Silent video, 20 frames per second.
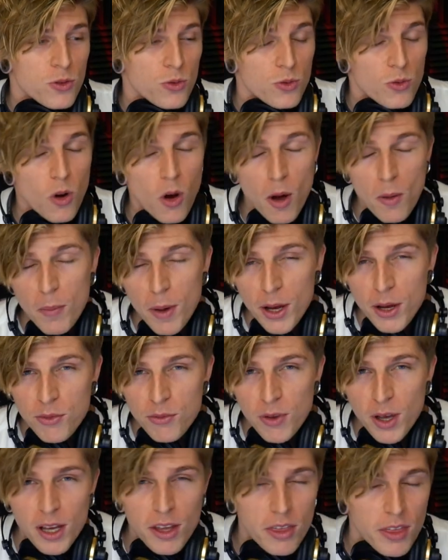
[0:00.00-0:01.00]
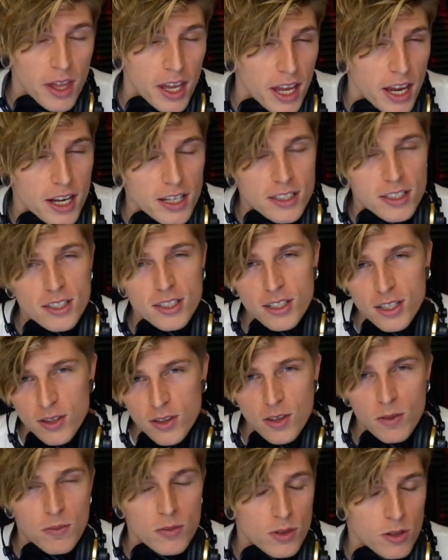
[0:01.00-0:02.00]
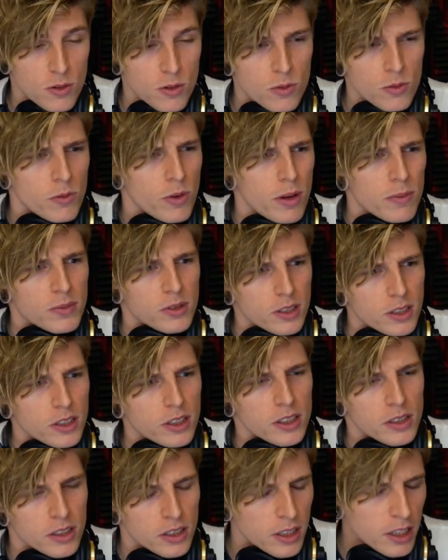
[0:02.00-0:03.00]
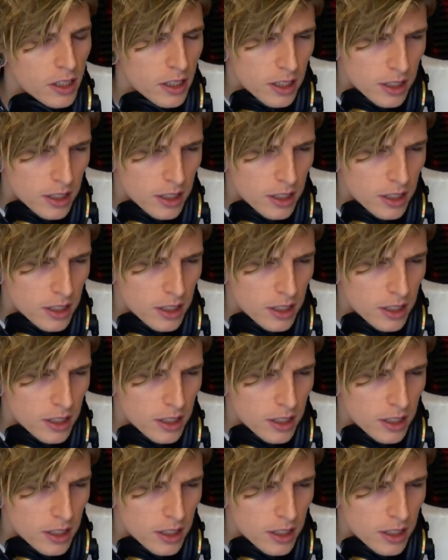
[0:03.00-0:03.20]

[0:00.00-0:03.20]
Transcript: do not make fake things and send them to Repzilla,